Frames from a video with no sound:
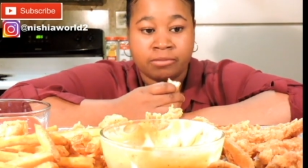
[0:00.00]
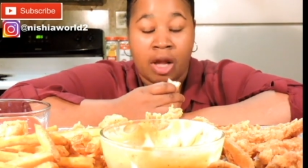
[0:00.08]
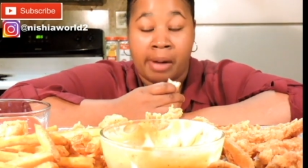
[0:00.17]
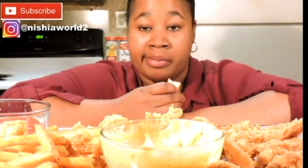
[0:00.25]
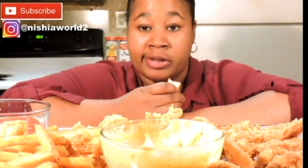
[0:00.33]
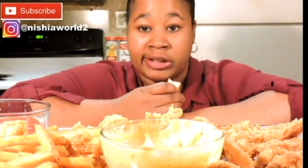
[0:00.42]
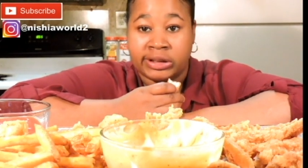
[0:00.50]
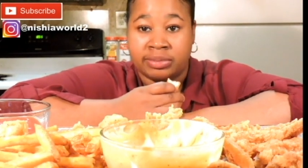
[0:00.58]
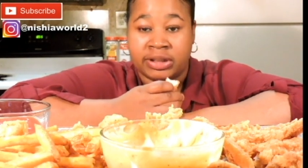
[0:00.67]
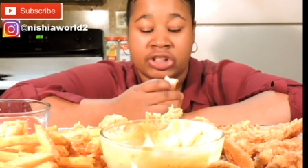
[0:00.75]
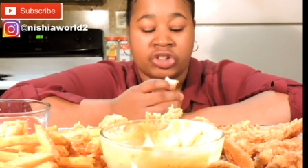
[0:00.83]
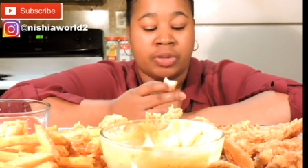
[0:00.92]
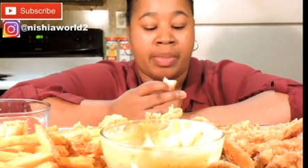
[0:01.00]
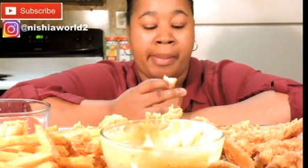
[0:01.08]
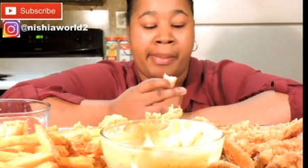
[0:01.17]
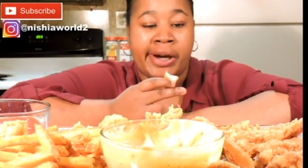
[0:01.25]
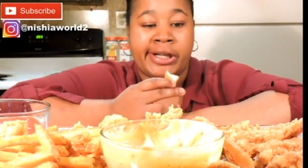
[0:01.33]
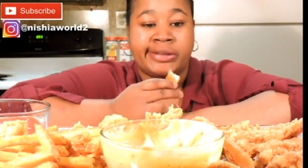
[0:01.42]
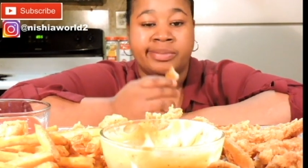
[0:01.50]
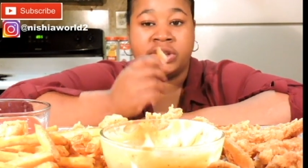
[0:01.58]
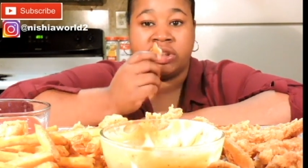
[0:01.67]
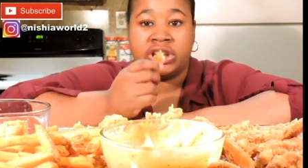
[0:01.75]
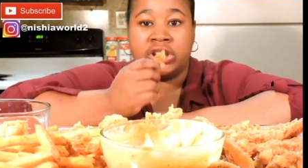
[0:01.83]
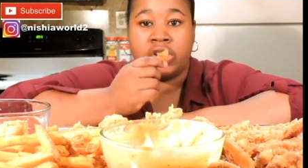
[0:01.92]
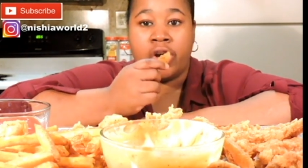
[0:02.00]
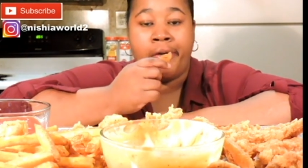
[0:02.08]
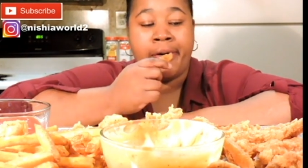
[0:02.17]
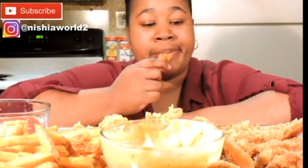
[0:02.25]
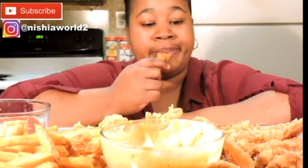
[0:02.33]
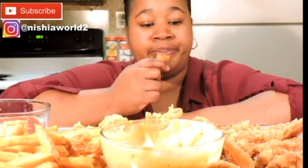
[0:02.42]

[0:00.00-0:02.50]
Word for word: I'm looking, making sure my mic is still going.